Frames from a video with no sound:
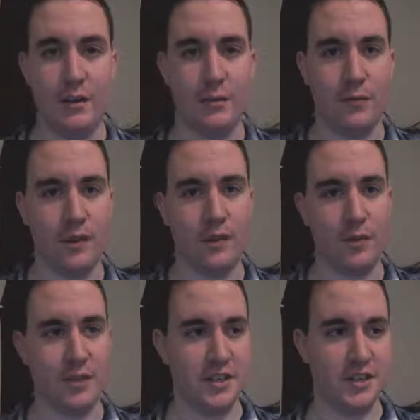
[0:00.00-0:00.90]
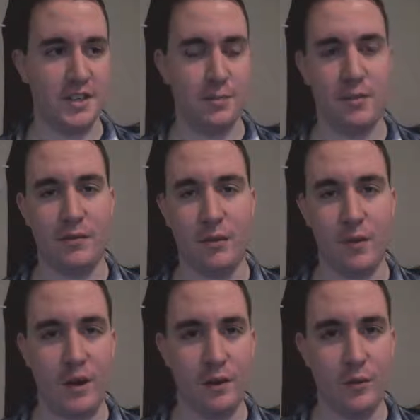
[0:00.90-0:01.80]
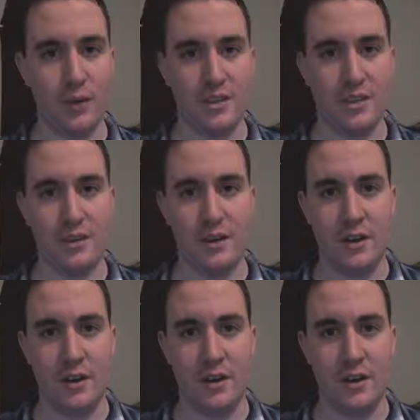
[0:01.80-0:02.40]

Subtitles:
For instance, at Buffalo Wild Wings,